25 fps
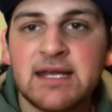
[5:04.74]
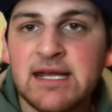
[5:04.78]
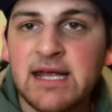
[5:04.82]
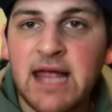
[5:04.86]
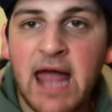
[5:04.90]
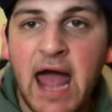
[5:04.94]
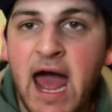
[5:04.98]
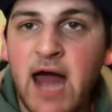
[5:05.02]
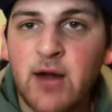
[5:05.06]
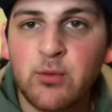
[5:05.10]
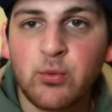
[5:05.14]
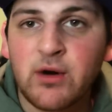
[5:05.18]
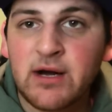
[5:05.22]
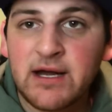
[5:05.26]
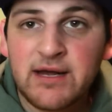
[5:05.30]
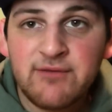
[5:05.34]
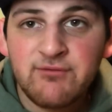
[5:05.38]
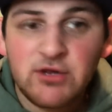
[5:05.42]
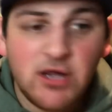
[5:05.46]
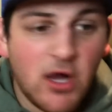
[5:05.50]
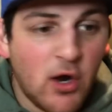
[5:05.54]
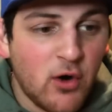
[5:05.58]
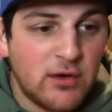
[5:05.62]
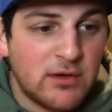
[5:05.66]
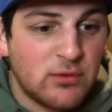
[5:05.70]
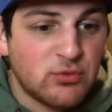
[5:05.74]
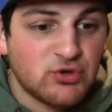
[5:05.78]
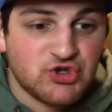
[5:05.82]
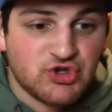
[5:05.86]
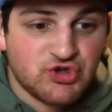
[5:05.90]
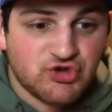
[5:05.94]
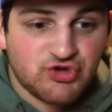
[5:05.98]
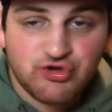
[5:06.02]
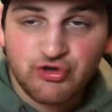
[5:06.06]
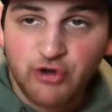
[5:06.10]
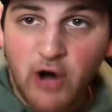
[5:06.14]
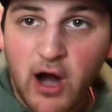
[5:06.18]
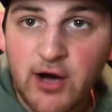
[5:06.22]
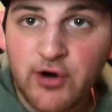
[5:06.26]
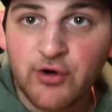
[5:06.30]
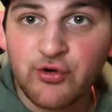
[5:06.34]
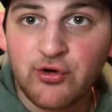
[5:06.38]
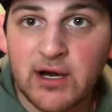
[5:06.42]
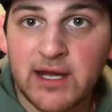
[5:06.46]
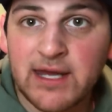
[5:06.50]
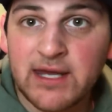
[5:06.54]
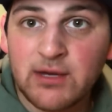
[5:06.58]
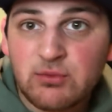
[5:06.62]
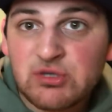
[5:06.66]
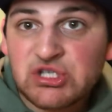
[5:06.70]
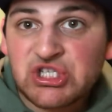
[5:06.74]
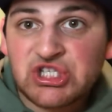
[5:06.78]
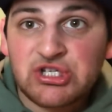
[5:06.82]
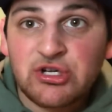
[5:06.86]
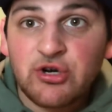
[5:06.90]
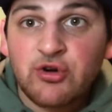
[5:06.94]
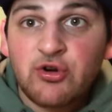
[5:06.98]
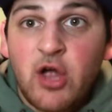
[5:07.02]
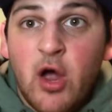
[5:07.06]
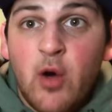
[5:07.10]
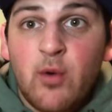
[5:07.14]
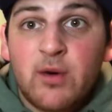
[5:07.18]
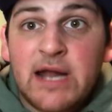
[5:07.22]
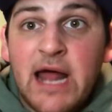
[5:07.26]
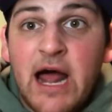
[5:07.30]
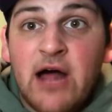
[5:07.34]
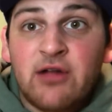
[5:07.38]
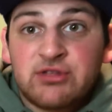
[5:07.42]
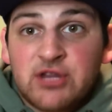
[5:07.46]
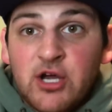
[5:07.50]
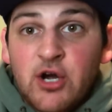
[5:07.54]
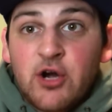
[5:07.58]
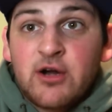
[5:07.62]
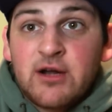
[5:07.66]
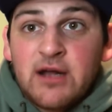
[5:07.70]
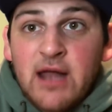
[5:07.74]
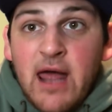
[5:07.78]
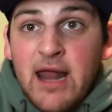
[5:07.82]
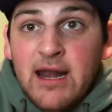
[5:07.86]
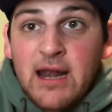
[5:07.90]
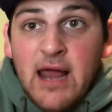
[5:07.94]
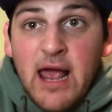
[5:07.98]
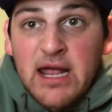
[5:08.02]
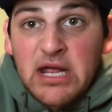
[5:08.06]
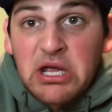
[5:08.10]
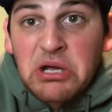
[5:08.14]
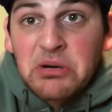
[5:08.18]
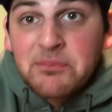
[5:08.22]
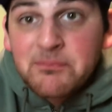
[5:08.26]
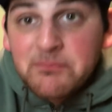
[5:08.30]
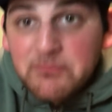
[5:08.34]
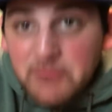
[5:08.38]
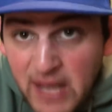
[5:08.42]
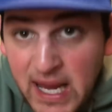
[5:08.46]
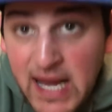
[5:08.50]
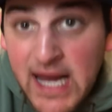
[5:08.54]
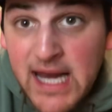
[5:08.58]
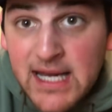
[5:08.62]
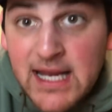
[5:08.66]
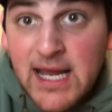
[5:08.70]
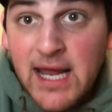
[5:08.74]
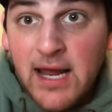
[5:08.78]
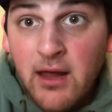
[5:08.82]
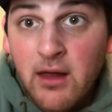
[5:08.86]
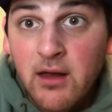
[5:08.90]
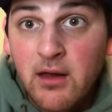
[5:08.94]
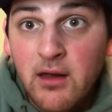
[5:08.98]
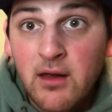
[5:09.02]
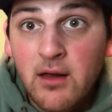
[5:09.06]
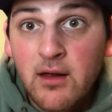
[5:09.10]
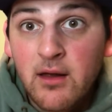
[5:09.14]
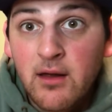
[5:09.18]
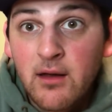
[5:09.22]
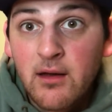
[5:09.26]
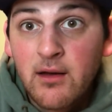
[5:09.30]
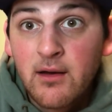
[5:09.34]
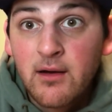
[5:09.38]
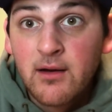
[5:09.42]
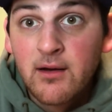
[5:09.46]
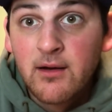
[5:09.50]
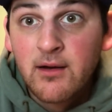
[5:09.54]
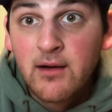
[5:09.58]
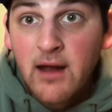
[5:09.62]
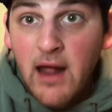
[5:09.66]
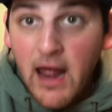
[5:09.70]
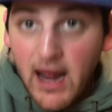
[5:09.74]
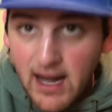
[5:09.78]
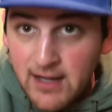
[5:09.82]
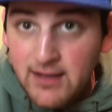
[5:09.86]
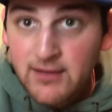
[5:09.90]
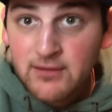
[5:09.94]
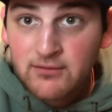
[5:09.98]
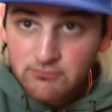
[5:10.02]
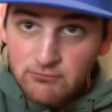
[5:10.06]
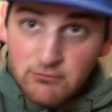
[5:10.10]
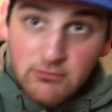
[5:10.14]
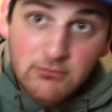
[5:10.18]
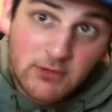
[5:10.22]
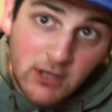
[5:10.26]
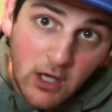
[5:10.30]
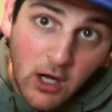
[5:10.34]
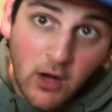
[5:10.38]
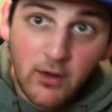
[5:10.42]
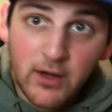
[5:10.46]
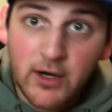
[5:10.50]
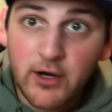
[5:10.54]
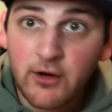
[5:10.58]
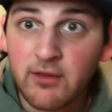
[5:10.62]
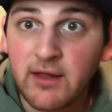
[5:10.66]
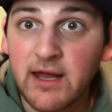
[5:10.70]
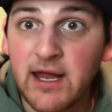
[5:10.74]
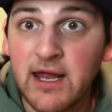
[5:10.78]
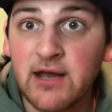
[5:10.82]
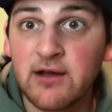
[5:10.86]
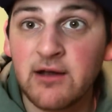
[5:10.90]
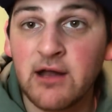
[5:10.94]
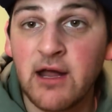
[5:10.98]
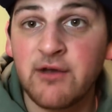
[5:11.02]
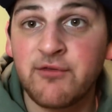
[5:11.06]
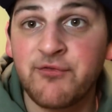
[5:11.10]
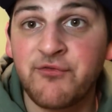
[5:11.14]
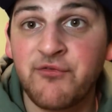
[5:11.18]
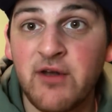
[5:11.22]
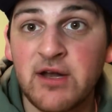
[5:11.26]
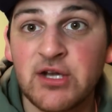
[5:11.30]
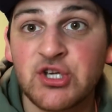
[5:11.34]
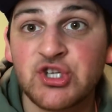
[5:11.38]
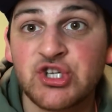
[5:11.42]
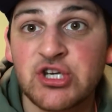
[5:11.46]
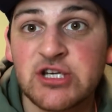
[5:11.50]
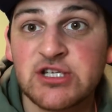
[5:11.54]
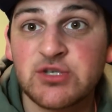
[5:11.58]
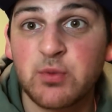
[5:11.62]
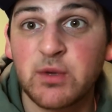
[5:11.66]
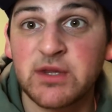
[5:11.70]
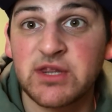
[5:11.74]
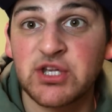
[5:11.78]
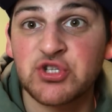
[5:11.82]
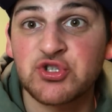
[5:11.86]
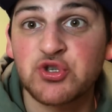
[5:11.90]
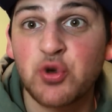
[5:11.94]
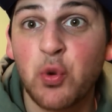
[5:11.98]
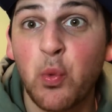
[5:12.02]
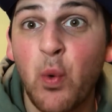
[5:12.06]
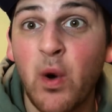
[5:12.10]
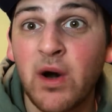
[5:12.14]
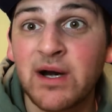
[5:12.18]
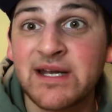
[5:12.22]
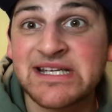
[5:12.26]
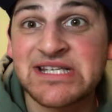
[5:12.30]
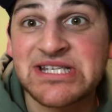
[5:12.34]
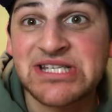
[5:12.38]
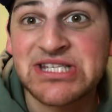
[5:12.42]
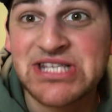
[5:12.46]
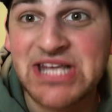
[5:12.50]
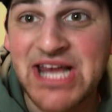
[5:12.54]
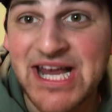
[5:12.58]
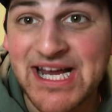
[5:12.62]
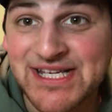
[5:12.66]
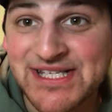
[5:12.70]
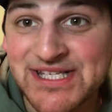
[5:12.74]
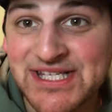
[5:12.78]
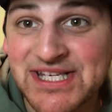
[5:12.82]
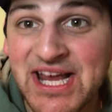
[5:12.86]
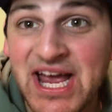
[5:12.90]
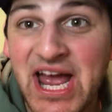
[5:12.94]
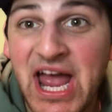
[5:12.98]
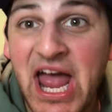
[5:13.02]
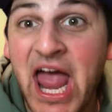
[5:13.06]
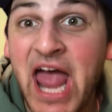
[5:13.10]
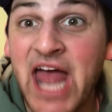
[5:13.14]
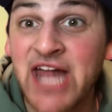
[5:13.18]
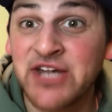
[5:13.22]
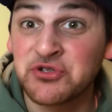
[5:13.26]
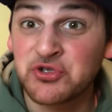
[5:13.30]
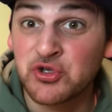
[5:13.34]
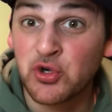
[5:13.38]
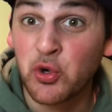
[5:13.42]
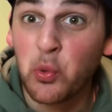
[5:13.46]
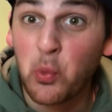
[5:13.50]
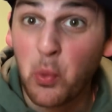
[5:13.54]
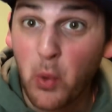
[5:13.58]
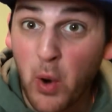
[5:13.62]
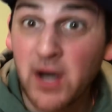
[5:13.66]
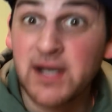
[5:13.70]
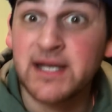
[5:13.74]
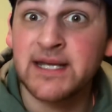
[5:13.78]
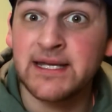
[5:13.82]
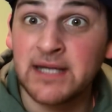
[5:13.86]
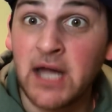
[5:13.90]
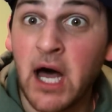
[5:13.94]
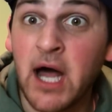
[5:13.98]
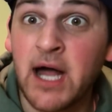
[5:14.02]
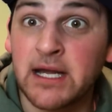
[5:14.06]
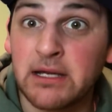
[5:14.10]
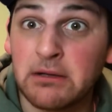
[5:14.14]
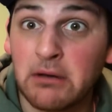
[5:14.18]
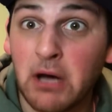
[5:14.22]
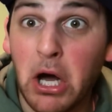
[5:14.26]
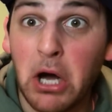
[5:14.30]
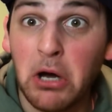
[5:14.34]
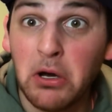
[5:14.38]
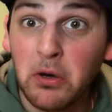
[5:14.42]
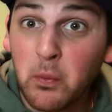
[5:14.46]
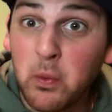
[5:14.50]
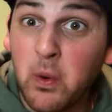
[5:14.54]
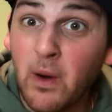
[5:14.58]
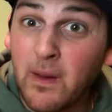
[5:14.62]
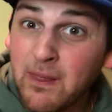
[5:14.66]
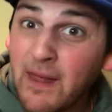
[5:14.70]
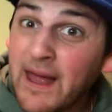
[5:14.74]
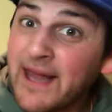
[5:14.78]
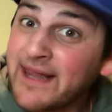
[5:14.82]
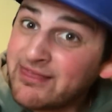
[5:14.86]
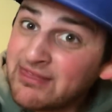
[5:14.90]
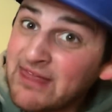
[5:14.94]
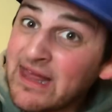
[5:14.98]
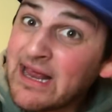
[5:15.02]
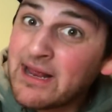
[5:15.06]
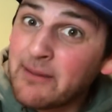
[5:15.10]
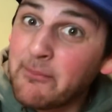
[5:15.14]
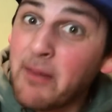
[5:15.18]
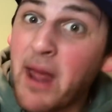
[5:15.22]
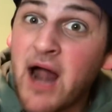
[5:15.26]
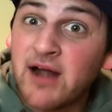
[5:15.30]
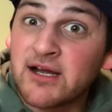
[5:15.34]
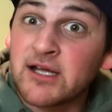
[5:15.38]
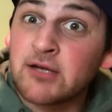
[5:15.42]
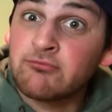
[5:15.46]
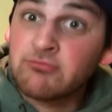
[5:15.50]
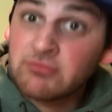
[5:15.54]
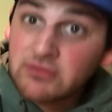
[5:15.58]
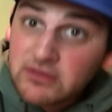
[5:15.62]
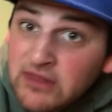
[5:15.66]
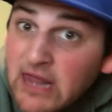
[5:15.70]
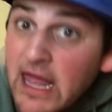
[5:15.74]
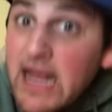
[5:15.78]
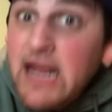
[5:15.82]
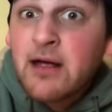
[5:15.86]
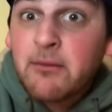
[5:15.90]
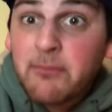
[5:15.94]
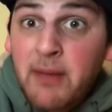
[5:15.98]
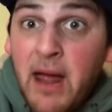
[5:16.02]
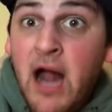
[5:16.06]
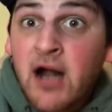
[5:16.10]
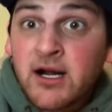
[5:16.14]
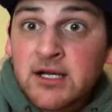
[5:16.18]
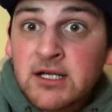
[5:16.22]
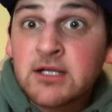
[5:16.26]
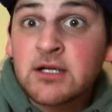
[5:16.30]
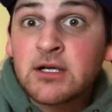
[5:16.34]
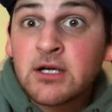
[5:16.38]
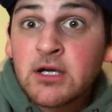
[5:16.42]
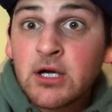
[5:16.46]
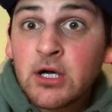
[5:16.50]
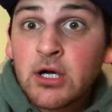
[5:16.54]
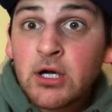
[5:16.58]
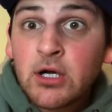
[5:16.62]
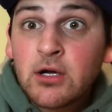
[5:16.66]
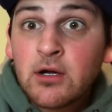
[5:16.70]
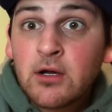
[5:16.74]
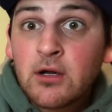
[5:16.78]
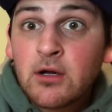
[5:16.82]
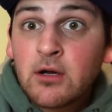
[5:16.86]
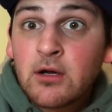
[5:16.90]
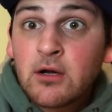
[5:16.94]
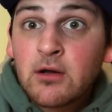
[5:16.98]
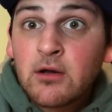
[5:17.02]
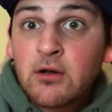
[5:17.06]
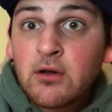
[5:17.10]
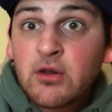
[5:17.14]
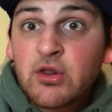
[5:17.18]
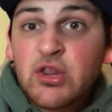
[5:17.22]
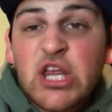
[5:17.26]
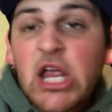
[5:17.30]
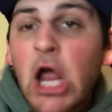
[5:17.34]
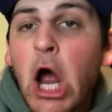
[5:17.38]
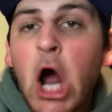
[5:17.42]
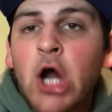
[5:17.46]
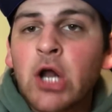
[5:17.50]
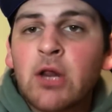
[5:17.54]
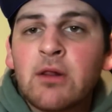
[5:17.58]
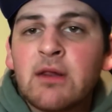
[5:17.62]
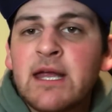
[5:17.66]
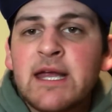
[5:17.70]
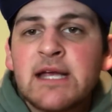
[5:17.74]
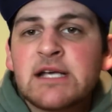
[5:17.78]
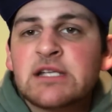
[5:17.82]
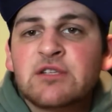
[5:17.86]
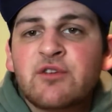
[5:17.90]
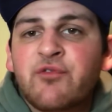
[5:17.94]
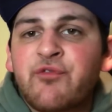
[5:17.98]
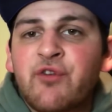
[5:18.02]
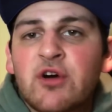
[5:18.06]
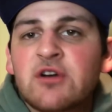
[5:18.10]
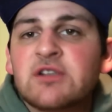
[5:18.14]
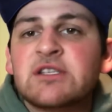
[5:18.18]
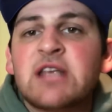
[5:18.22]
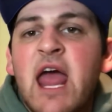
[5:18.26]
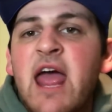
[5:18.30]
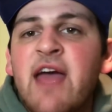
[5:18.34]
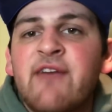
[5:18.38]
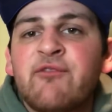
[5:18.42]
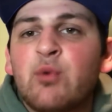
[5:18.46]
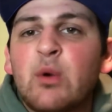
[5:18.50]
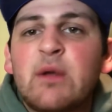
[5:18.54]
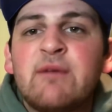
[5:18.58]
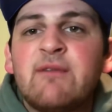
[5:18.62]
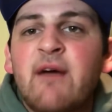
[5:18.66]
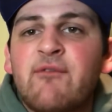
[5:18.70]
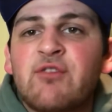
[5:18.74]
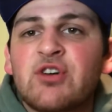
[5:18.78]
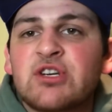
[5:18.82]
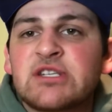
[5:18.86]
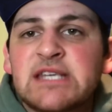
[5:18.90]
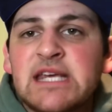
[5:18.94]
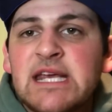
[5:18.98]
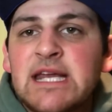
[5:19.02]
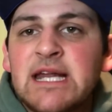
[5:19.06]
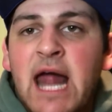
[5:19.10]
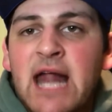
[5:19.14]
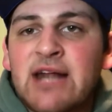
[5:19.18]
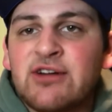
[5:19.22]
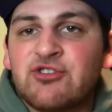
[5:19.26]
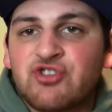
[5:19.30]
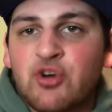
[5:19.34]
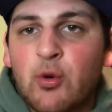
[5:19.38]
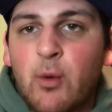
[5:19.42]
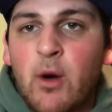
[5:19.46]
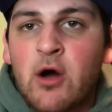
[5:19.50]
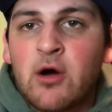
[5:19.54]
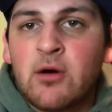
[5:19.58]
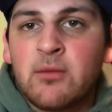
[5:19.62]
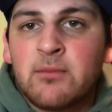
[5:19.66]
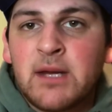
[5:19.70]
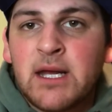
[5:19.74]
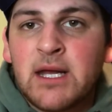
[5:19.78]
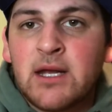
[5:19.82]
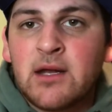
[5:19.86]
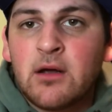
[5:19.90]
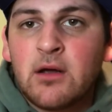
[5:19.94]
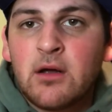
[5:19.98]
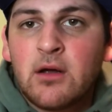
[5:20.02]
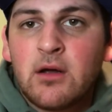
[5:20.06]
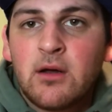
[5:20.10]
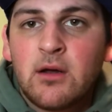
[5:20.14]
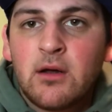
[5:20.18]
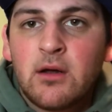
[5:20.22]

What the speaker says: he had, where even though he was struggling, he was still going out there and competing. And clearly, it finishes with a 26-20 night. Like, think about it. Think about it. The ugliest first half we've ever seen out of Joel Embiid.